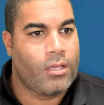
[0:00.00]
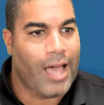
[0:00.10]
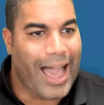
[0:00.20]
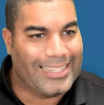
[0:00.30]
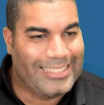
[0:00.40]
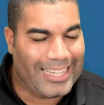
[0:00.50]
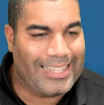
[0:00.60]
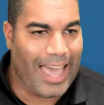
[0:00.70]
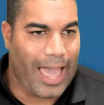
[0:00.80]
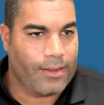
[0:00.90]
I did
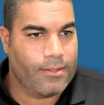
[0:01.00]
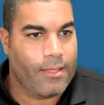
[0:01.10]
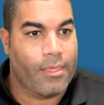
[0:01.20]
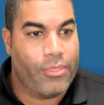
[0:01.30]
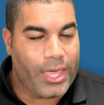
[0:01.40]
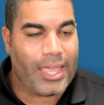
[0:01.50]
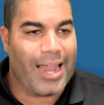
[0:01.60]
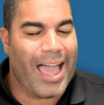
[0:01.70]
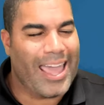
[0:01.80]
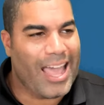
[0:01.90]
that. Then
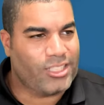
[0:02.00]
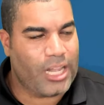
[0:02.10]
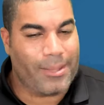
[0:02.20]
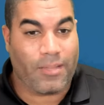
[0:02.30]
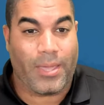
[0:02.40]
I educated myself,